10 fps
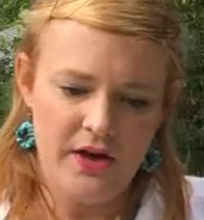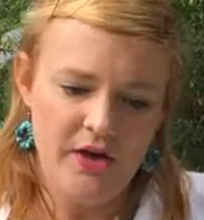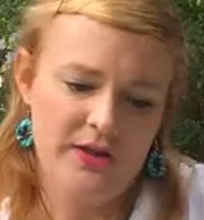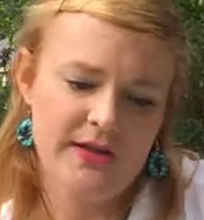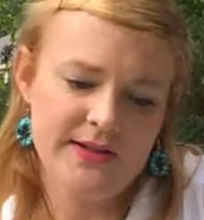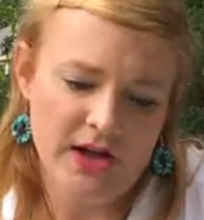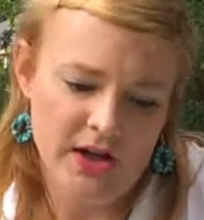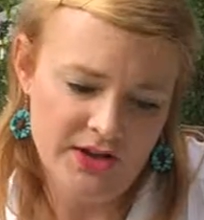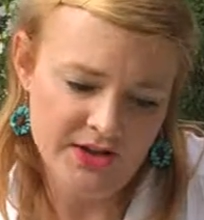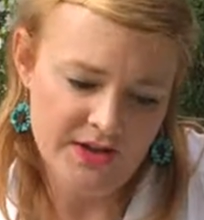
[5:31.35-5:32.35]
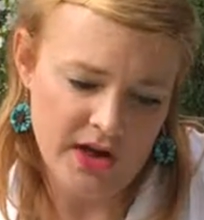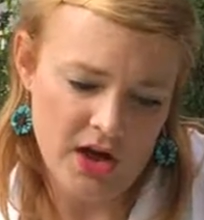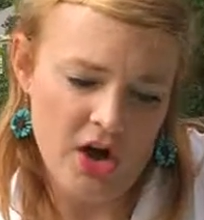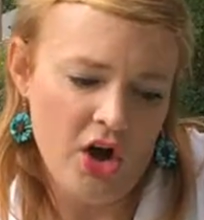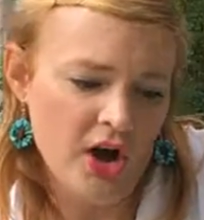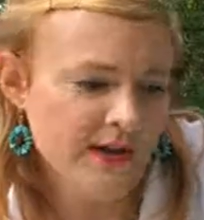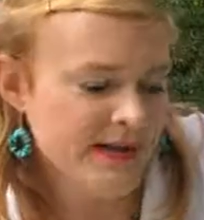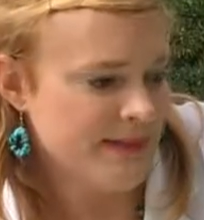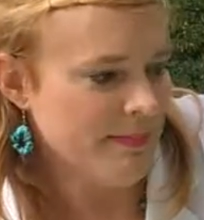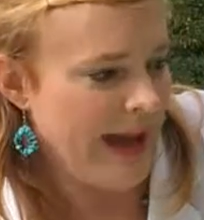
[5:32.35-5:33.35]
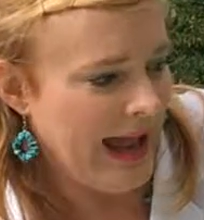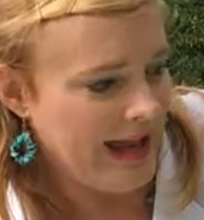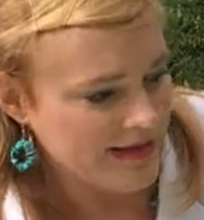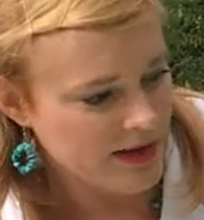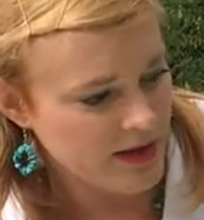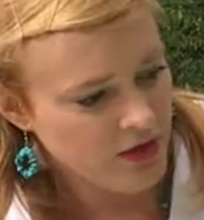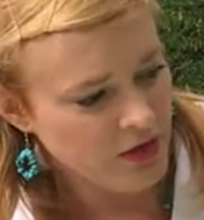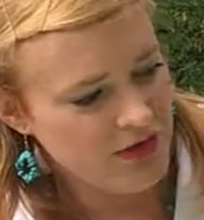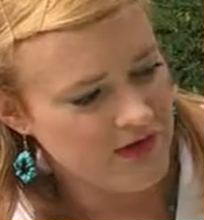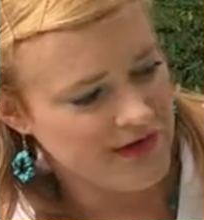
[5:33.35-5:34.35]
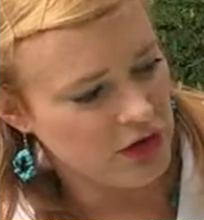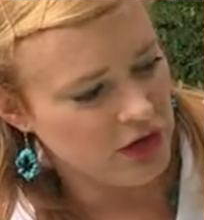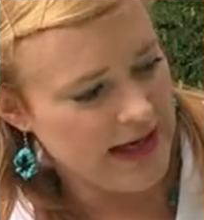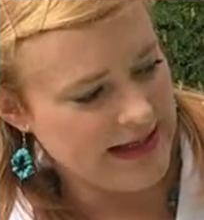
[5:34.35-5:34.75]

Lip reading: there are these, on this mat, there are these little